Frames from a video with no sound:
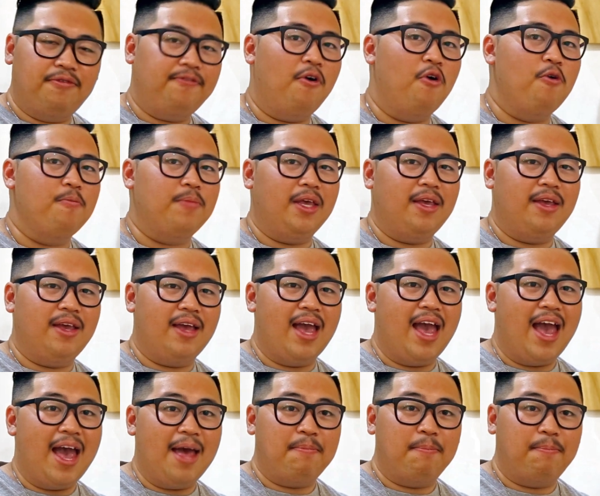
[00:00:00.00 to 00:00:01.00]
for me,
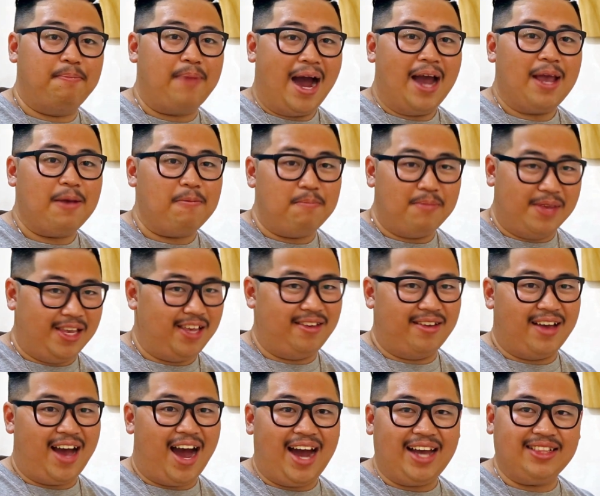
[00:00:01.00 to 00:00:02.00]
and by
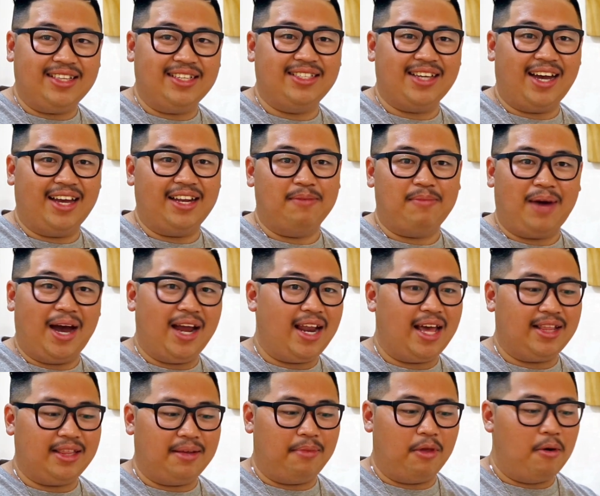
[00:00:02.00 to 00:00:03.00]
me. I design them. I
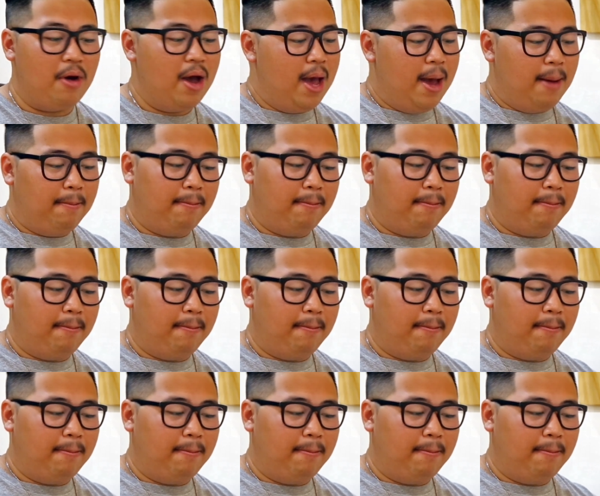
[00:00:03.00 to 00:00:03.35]
let them know.